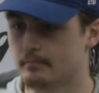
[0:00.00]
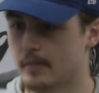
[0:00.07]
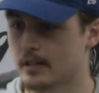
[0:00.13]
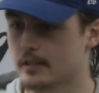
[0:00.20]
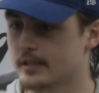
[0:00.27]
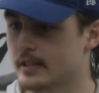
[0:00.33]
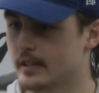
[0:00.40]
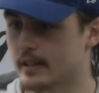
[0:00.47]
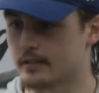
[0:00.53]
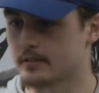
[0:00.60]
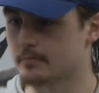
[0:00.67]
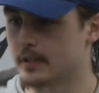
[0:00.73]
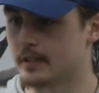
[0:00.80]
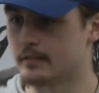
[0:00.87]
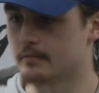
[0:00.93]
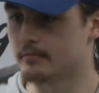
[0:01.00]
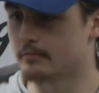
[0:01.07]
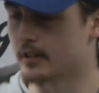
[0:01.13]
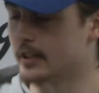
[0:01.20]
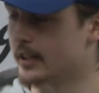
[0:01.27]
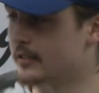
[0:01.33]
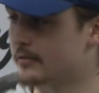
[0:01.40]
Muggsy has been
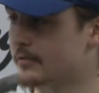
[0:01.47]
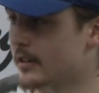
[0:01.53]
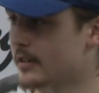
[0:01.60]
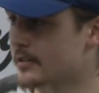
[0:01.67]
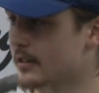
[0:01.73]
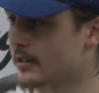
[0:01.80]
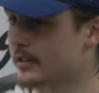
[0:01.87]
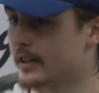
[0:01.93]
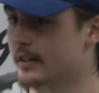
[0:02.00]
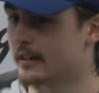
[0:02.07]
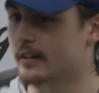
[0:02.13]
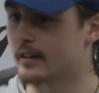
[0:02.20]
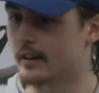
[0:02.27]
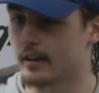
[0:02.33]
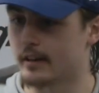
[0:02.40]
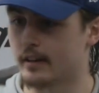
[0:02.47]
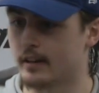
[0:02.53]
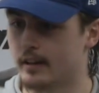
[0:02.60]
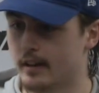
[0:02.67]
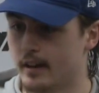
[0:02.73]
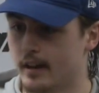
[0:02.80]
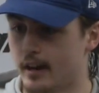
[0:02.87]
really good for us all year, and I, I
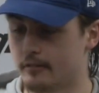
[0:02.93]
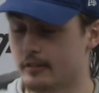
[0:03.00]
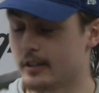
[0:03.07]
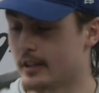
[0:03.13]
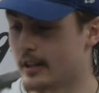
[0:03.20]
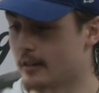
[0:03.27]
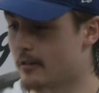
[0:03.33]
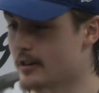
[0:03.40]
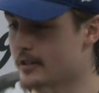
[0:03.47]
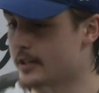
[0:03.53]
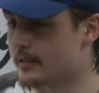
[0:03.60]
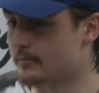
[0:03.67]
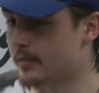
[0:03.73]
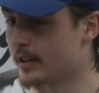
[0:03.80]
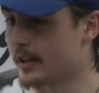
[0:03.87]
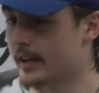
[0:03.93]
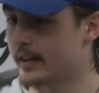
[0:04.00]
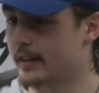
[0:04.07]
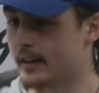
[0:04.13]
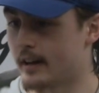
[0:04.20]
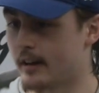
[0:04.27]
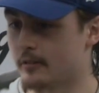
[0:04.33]
really like watching him
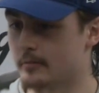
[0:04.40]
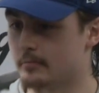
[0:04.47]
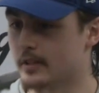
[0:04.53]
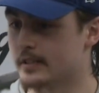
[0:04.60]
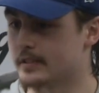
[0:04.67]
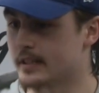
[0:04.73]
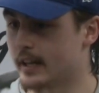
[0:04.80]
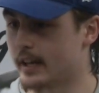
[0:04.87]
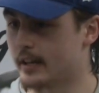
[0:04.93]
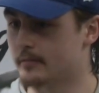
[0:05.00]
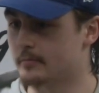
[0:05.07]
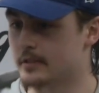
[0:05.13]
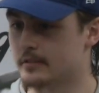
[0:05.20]
play and how he plays the game.